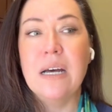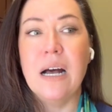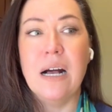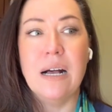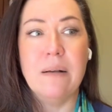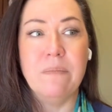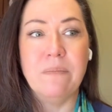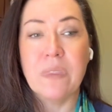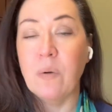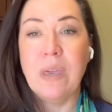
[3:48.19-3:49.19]

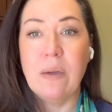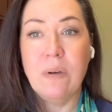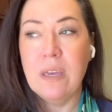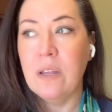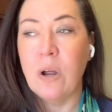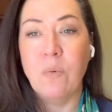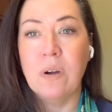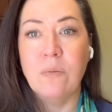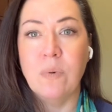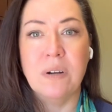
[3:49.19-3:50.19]
Um, we, get, you know,
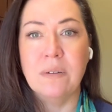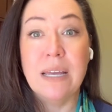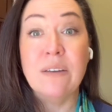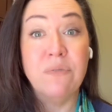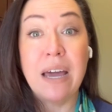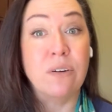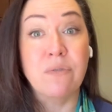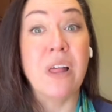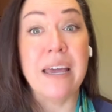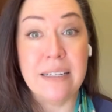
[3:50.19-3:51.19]
we're, we're in fight or
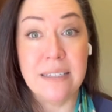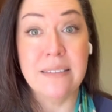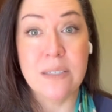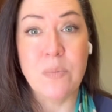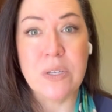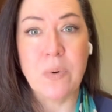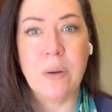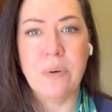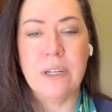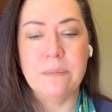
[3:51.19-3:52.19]
flight. It's the best way to
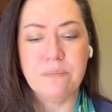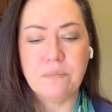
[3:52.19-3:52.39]
put it.